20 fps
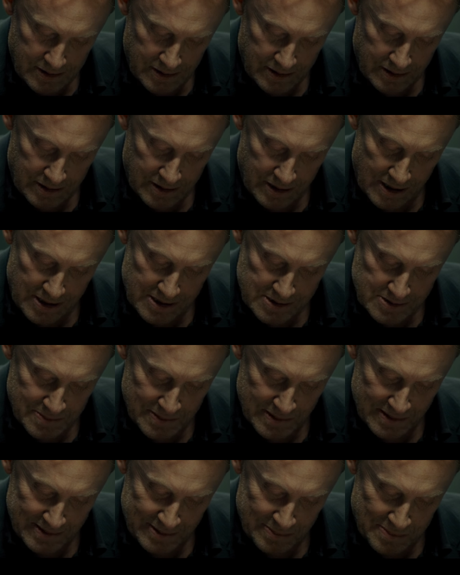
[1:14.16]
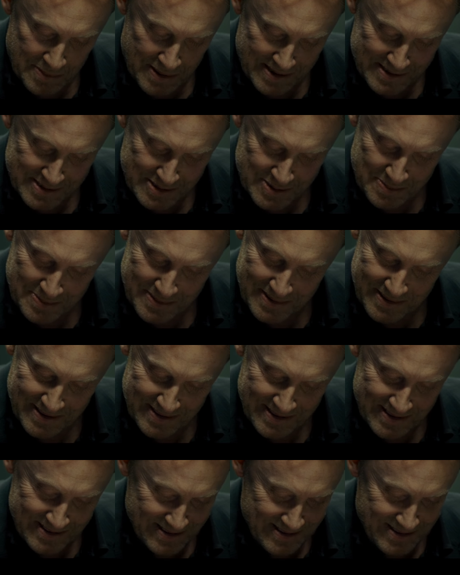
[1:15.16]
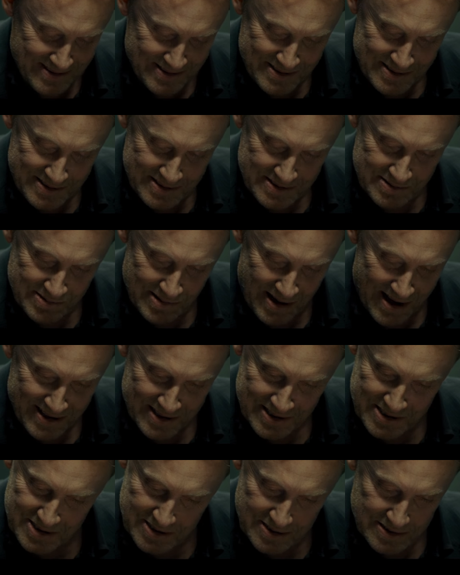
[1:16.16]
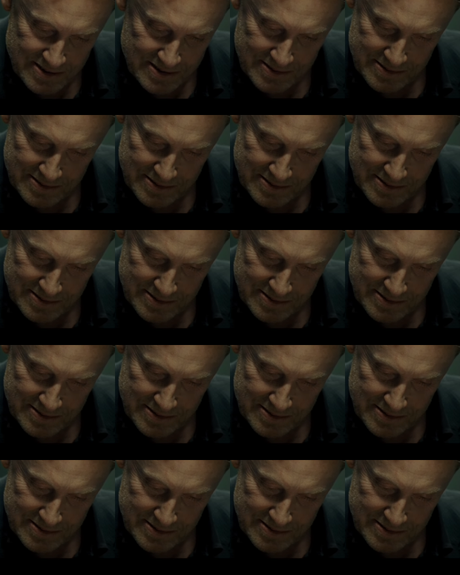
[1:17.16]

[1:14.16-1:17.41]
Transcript: A husband must be a distraction